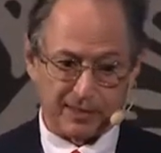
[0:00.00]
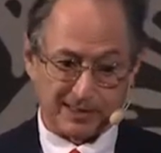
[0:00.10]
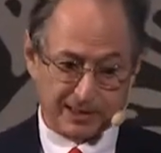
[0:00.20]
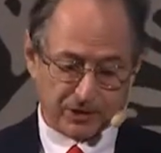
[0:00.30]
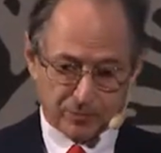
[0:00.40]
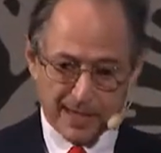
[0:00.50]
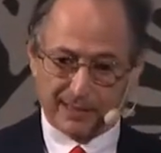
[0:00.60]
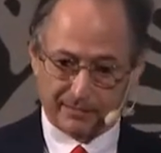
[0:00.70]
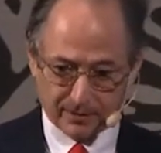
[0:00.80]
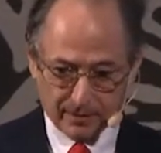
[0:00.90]
They said, go
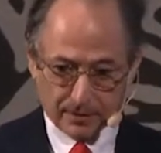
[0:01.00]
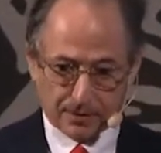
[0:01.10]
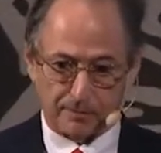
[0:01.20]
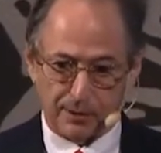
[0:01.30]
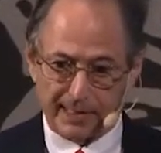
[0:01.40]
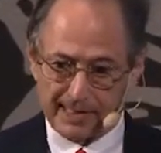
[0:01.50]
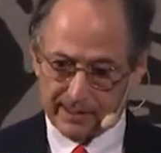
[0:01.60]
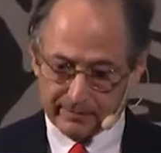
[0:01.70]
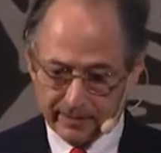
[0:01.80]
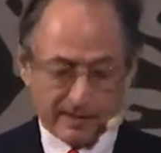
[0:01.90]
back and complain.
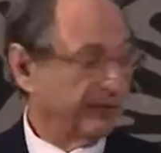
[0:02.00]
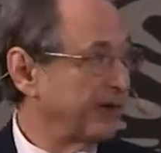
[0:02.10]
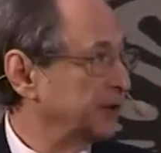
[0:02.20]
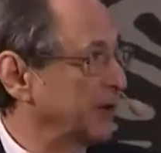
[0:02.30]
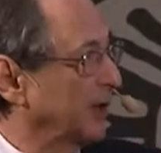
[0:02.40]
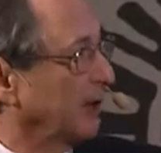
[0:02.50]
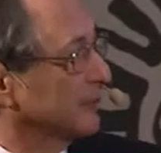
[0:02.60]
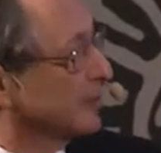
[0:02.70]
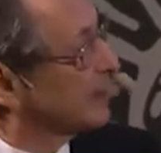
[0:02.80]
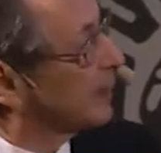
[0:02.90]
And eventually,
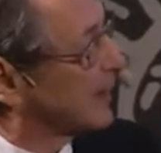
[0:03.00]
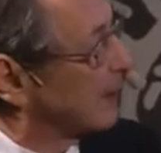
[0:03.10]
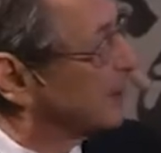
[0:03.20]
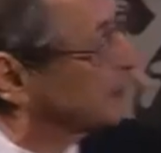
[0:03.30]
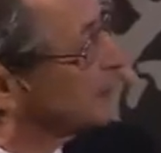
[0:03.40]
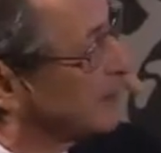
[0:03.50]
after a couple of